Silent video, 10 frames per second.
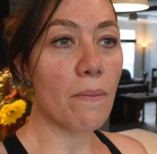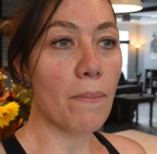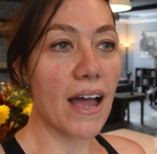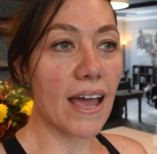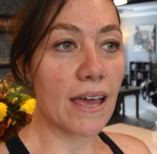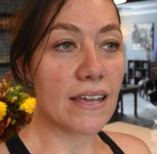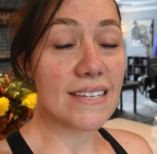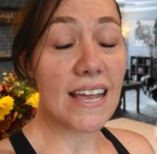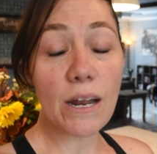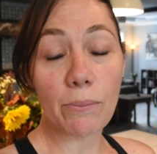by
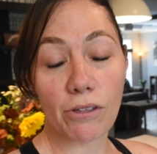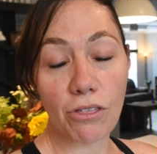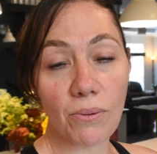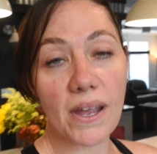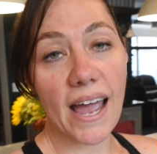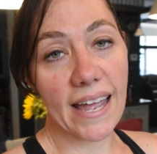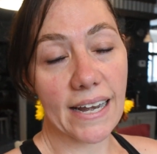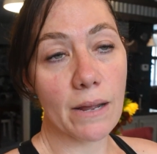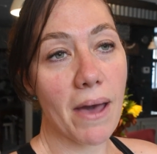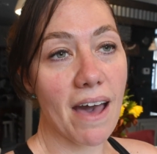set number 3, I
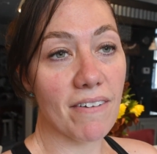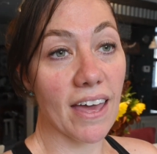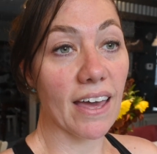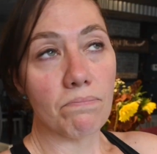ended up having